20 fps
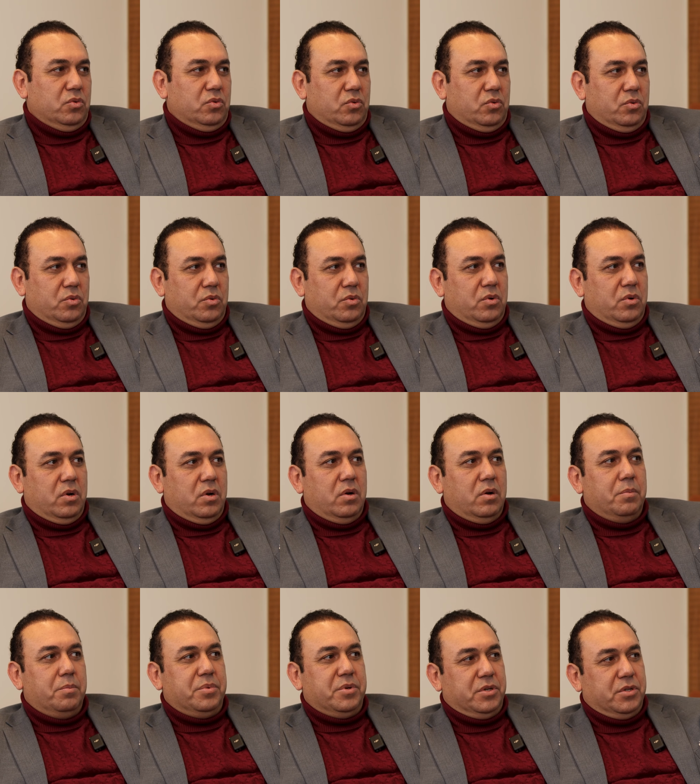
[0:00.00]

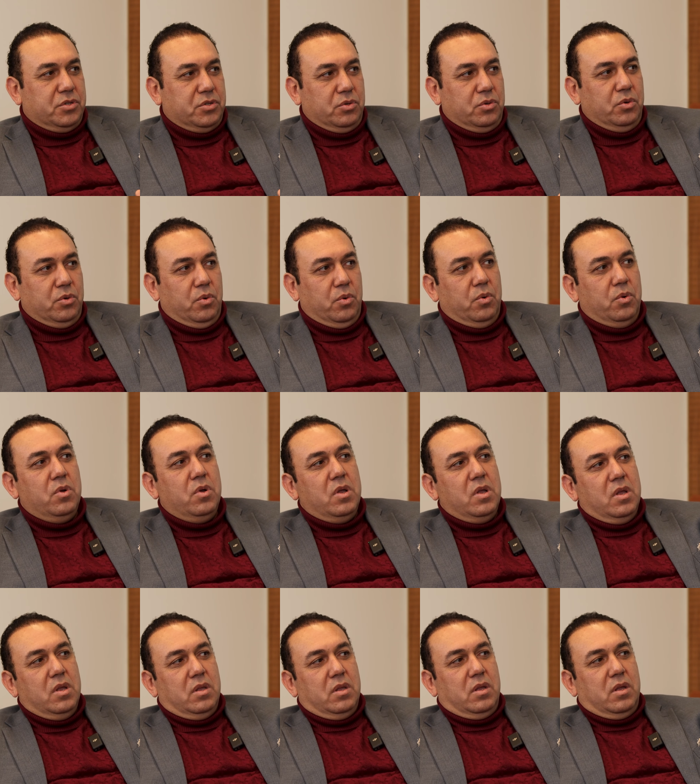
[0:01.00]
to pursue
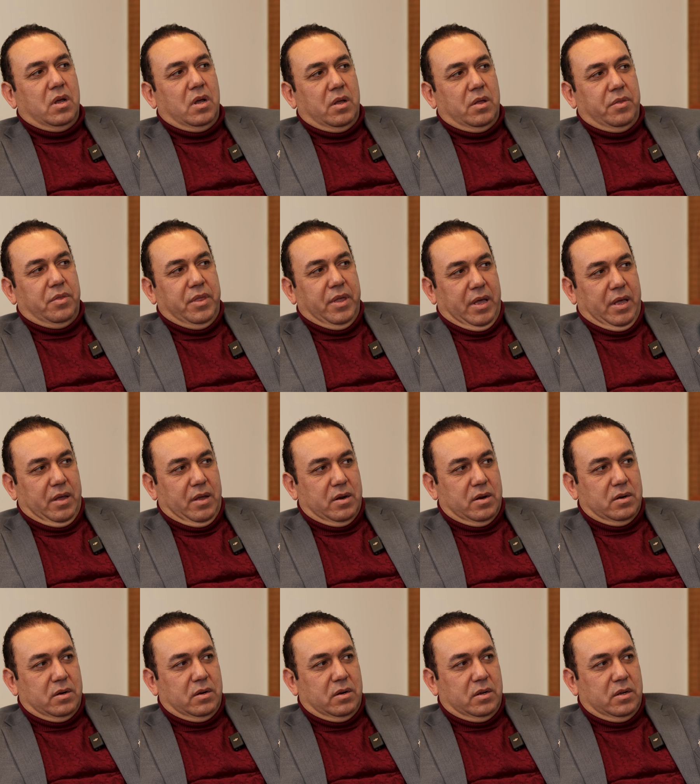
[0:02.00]
their
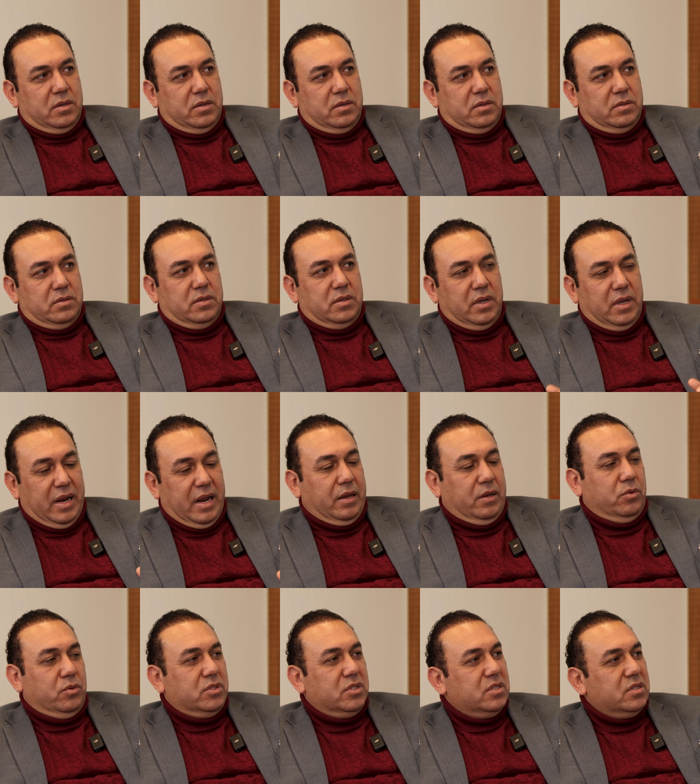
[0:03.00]

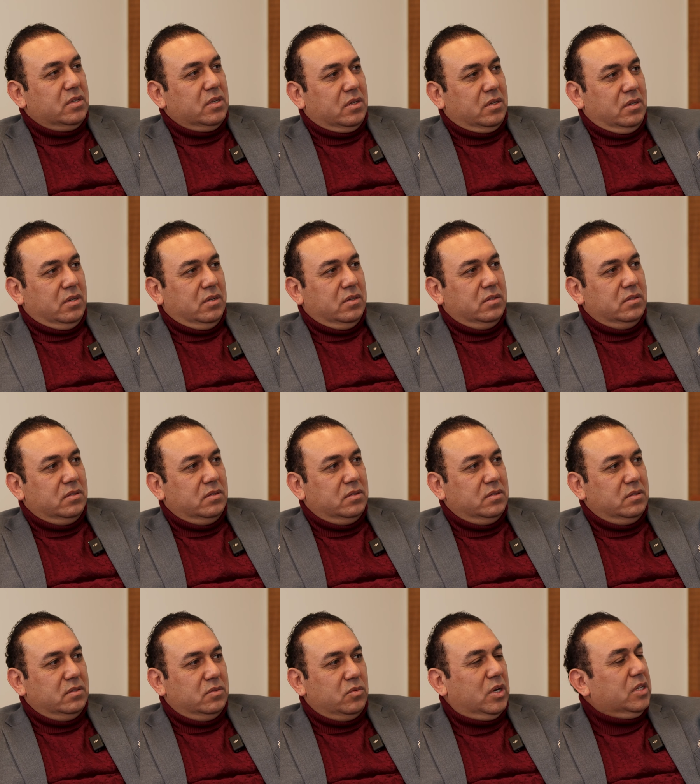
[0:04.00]
graduate study?
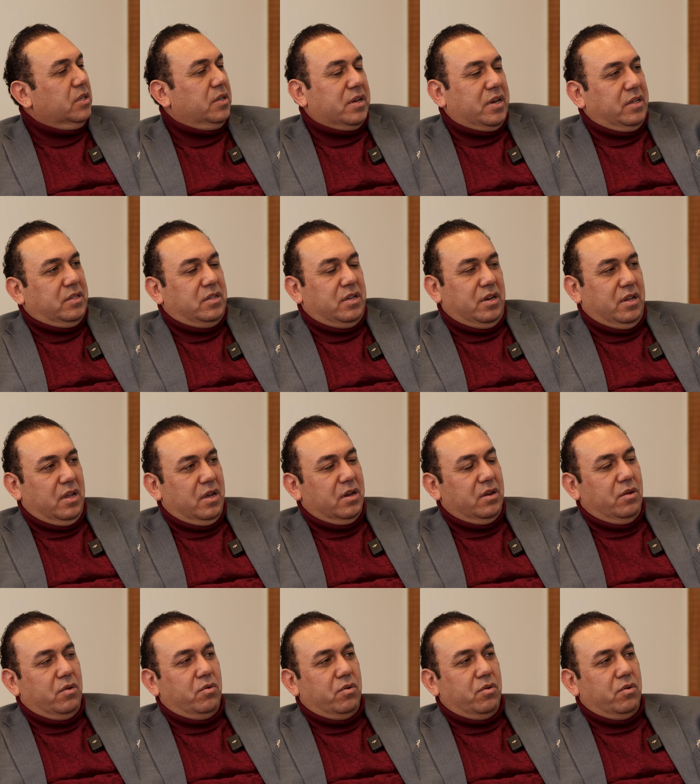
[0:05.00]
What criteria are you